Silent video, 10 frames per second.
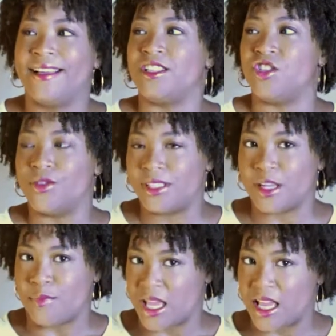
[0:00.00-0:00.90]
used
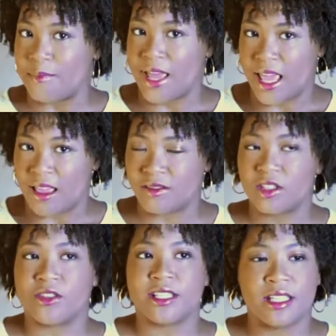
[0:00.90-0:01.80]
to being bathed,
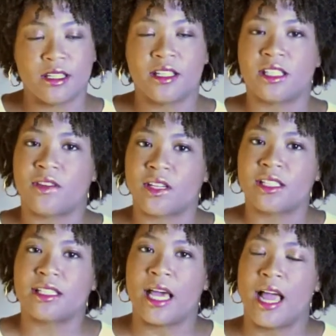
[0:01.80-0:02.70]
or is it its
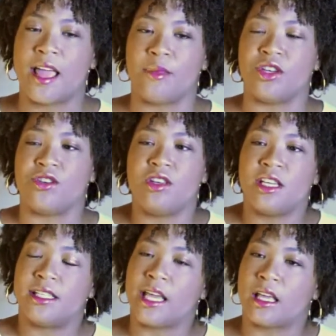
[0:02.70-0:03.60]
first time? And do you
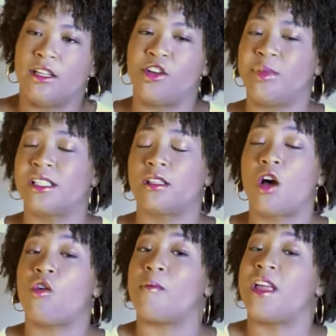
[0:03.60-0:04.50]
need to take it a little bit
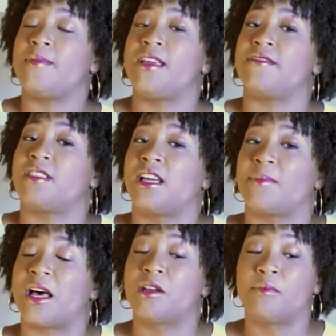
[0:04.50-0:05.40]
slow, or maybe even think
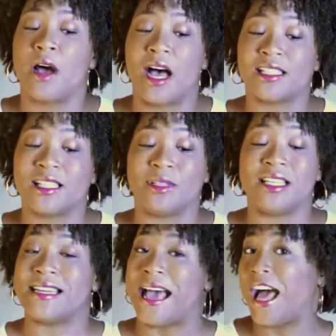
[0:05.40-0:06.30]
about
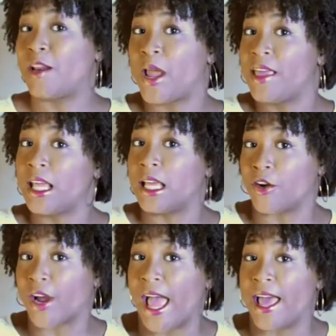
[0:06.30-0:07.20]
possibly not bathing
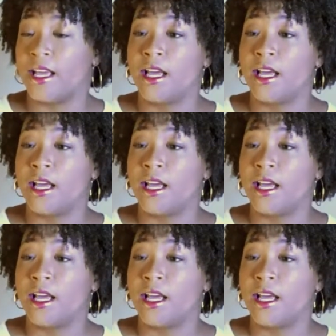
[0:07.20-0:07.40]
your cat